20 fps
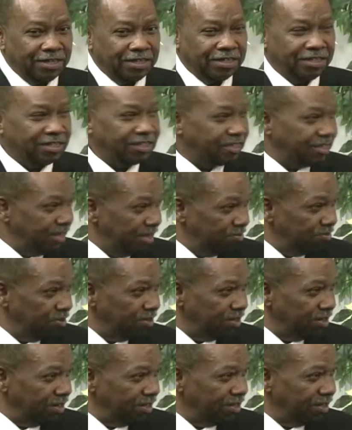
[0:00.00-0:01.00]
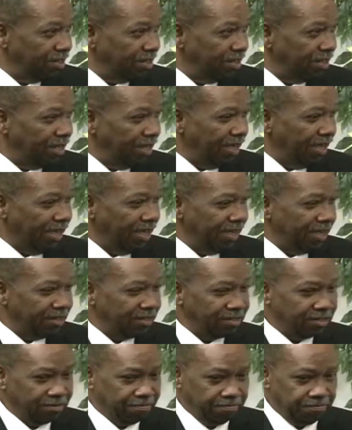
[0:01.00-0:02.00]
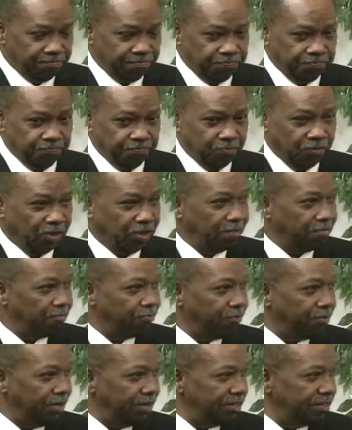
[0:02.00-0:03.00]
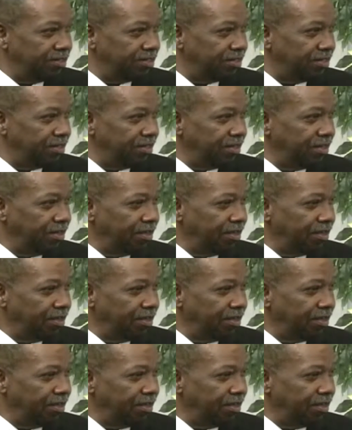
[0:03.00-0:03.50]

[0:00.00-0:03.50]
seemingly has embraced